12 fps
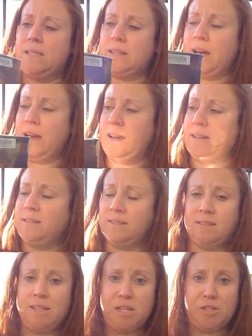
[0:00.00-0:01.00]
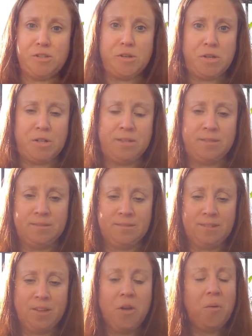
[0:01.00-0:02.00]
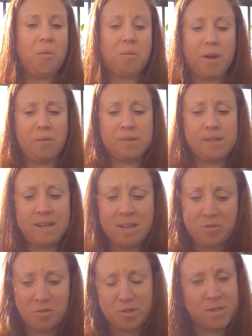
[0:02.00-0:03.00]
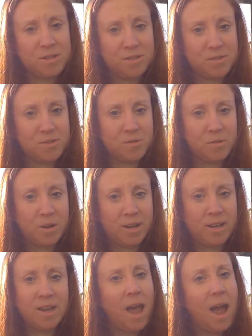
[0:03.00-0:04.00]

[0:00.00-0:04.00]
died. He's gone. Well, that was an interesting story.